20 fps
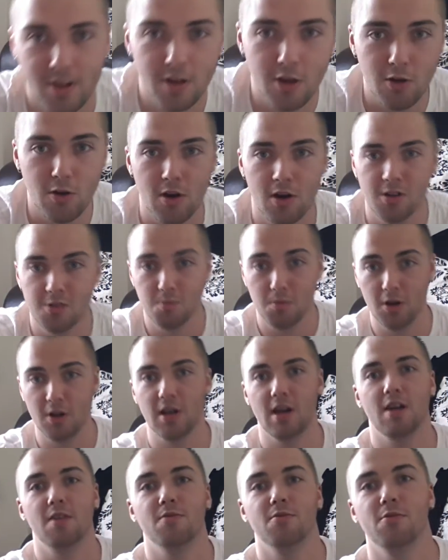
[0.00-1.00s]
You guys might
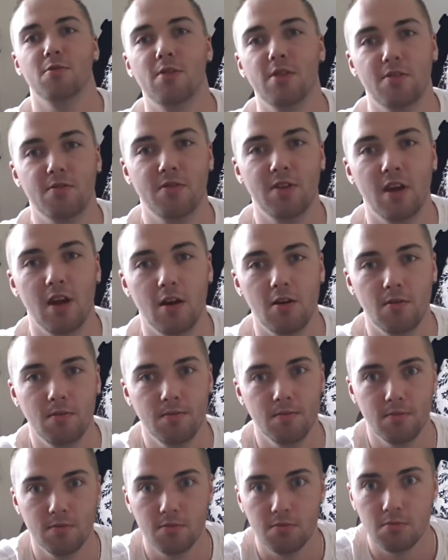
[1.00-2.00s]
get it through this video,
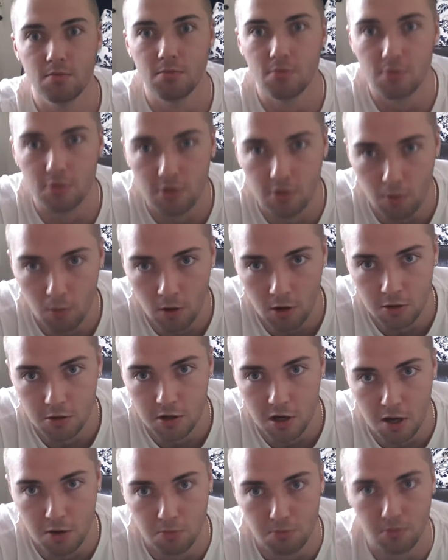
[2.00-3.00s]
so watch
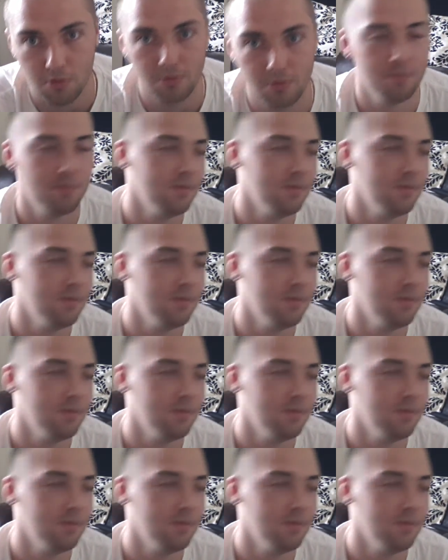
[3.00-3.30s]
out.